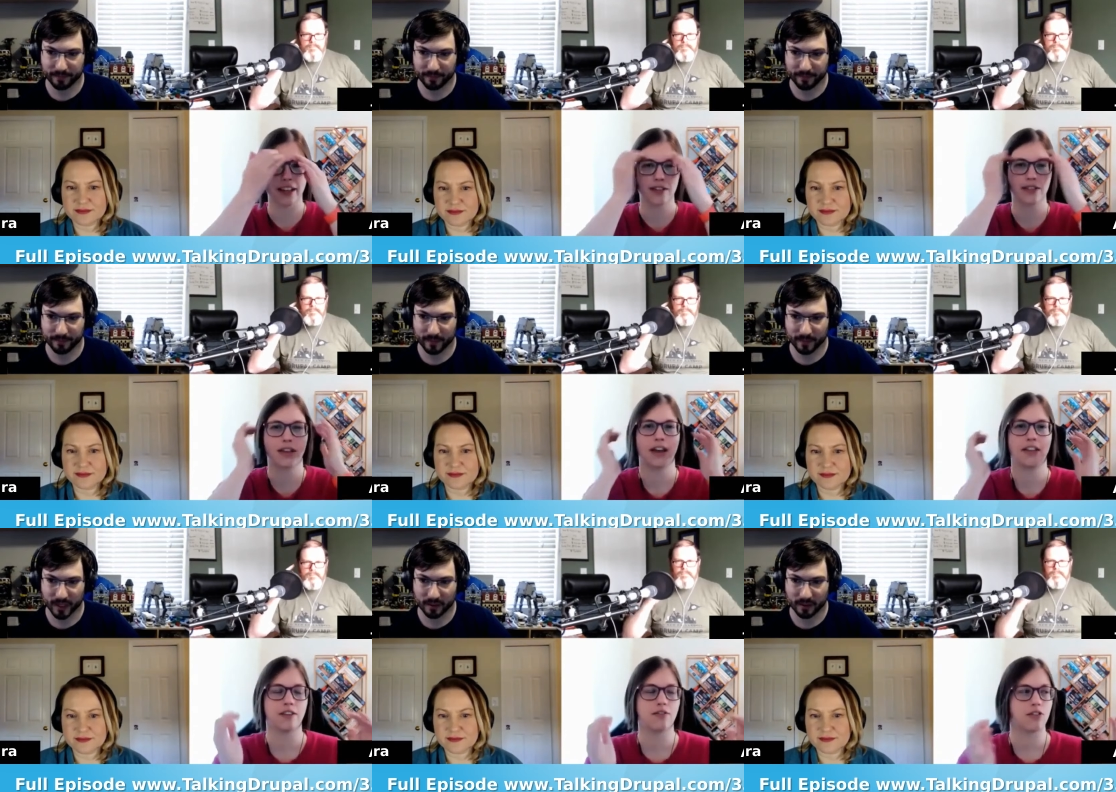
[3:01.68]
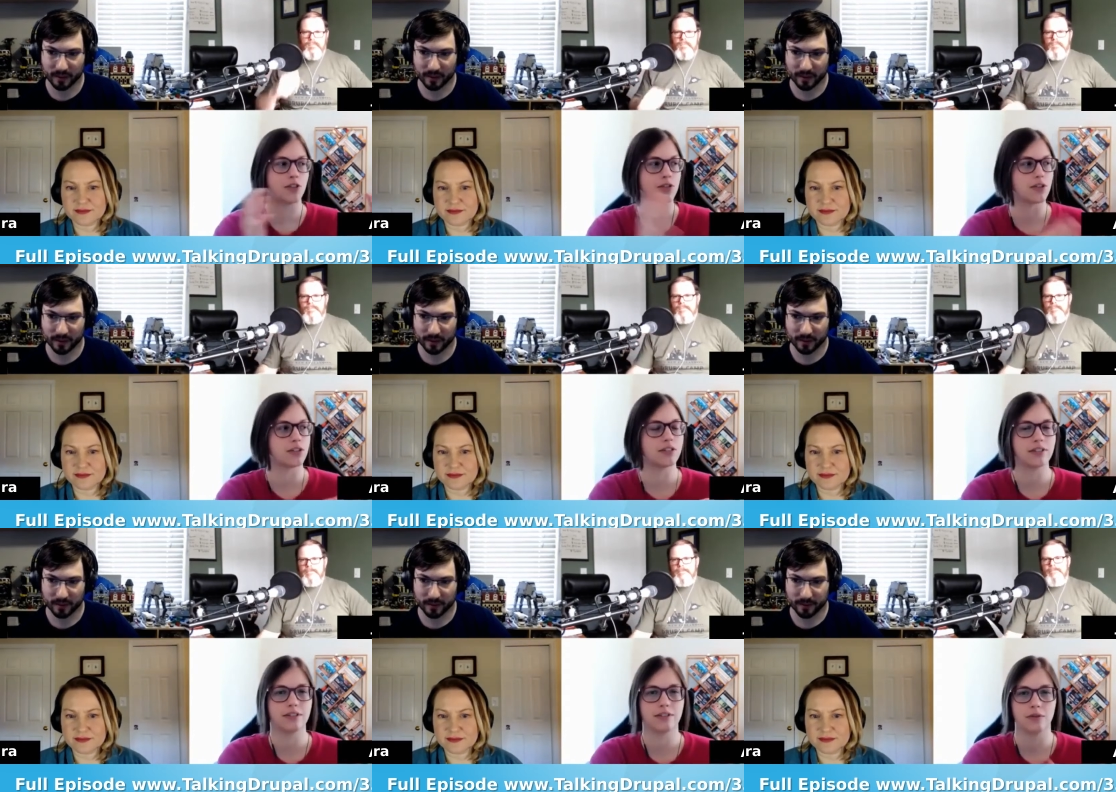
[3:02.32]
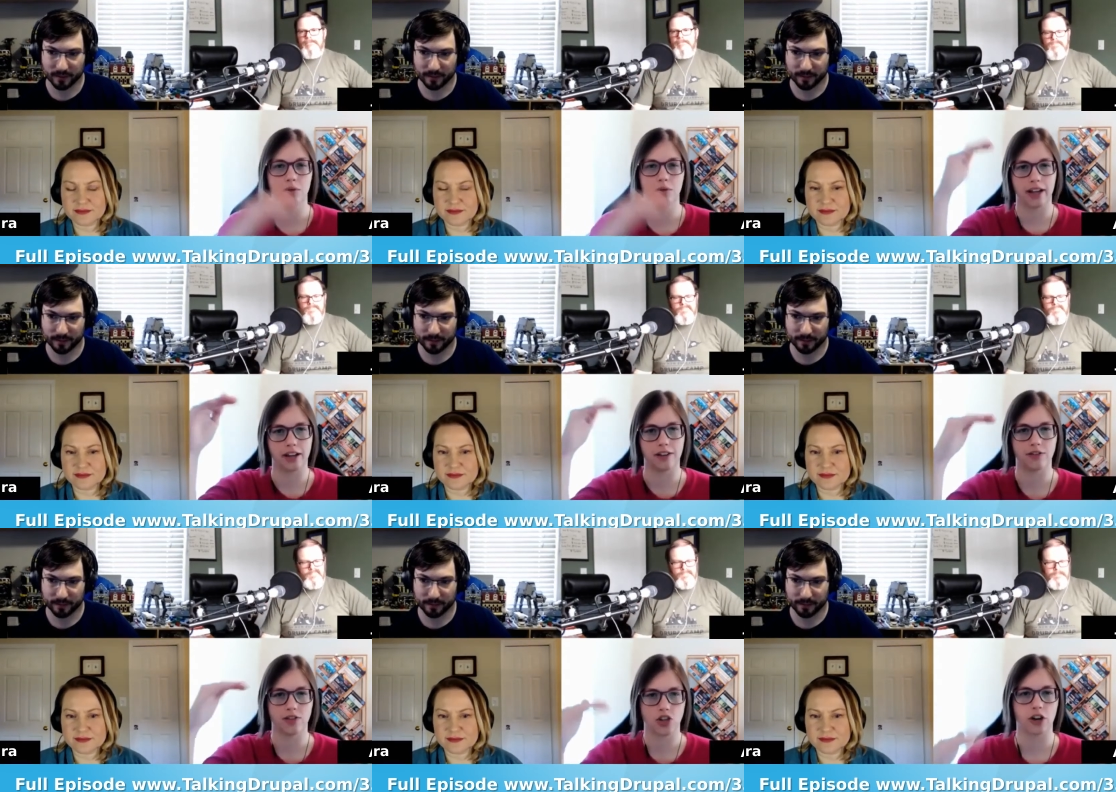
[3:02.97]
Speaker 1: that's, I think for certain, I kind
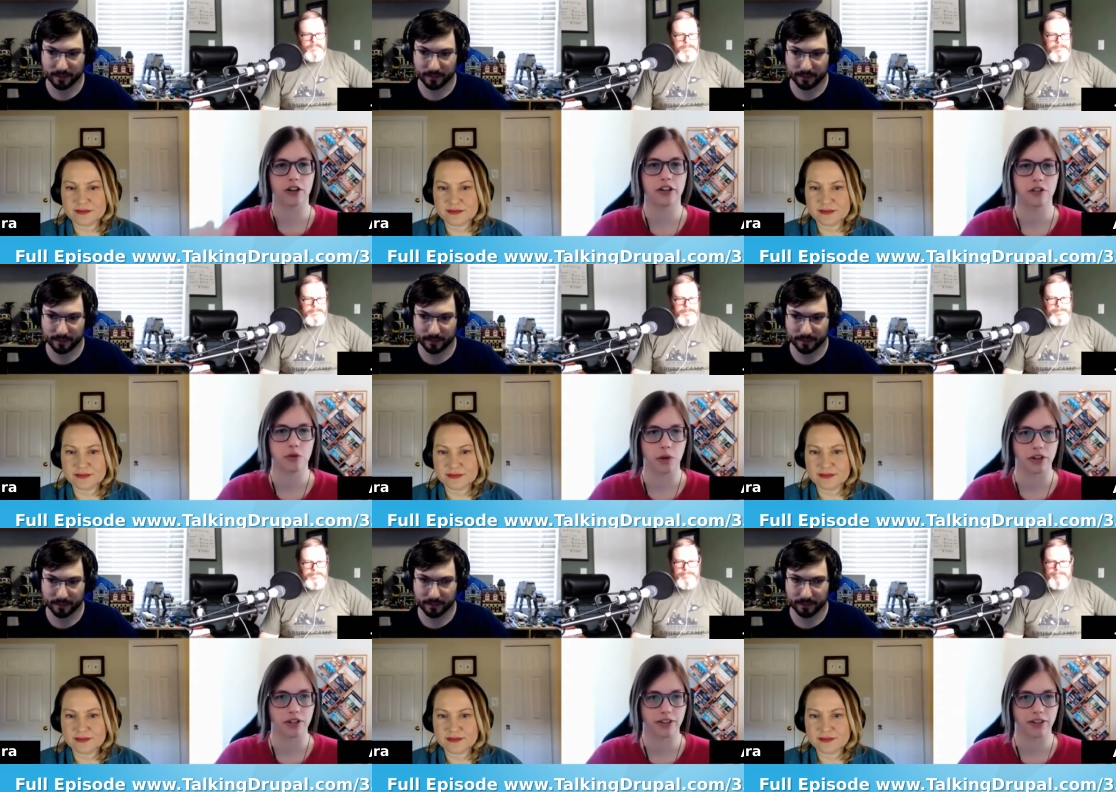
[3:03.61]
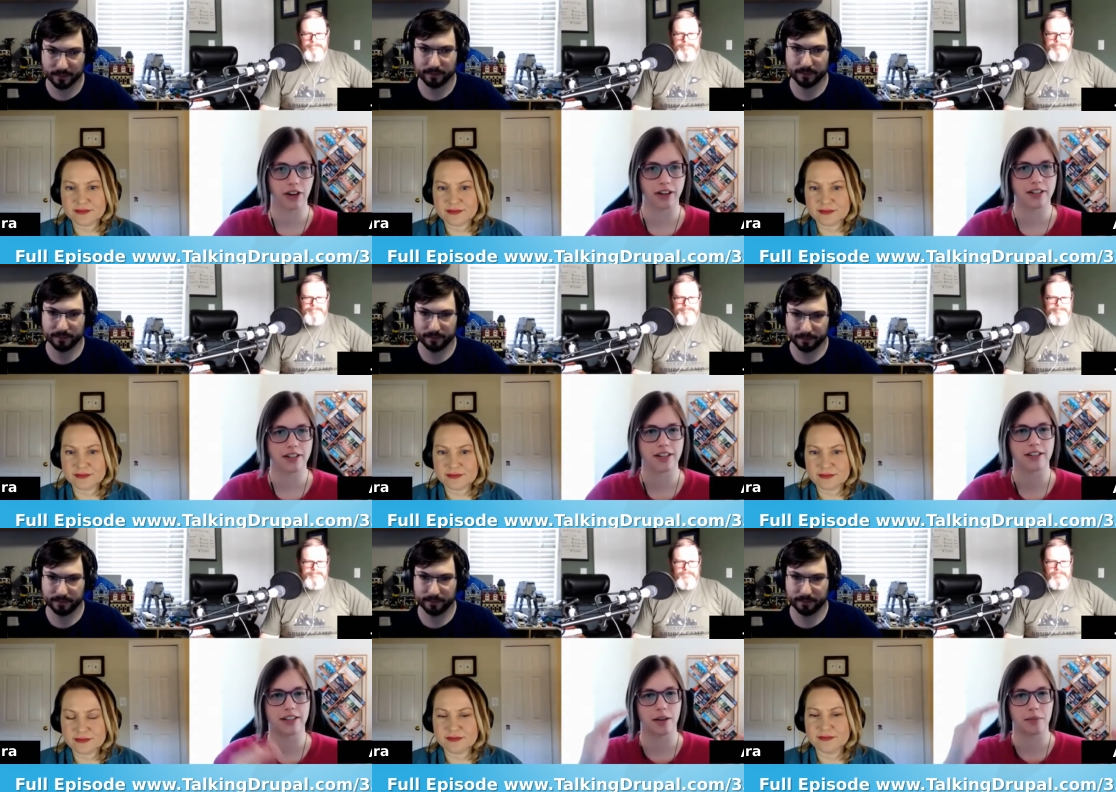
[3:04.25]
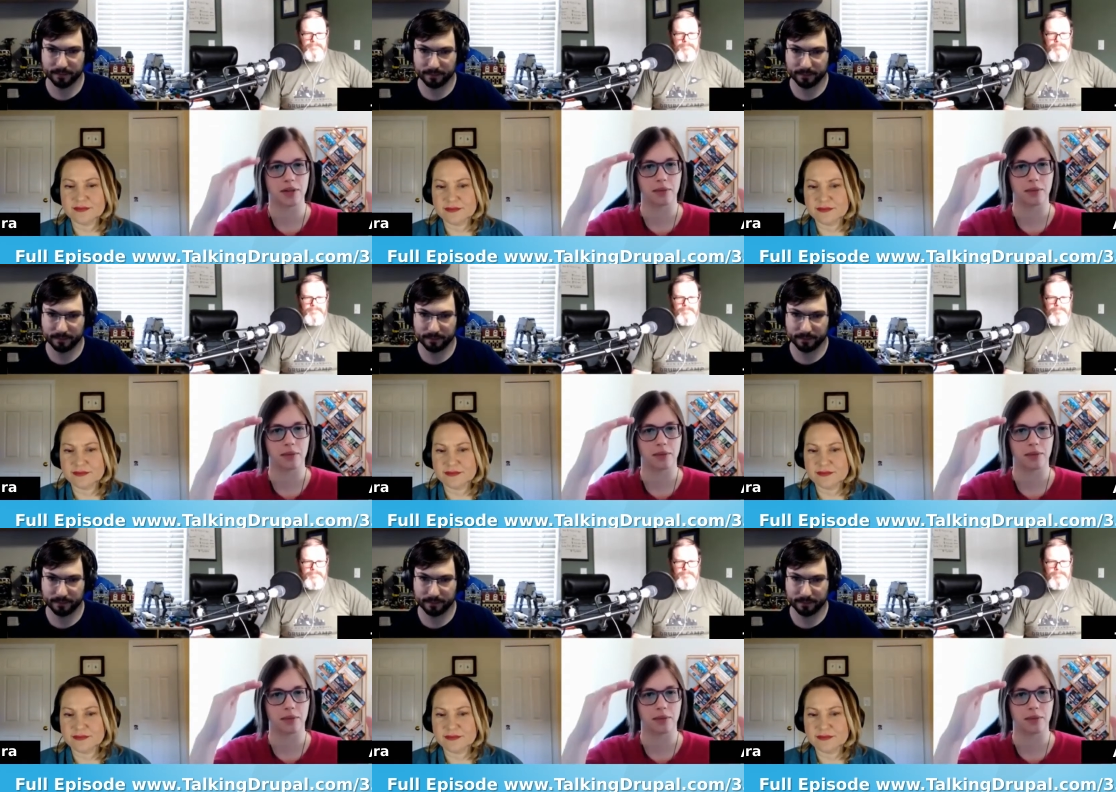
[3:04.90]
of charted through our different content types.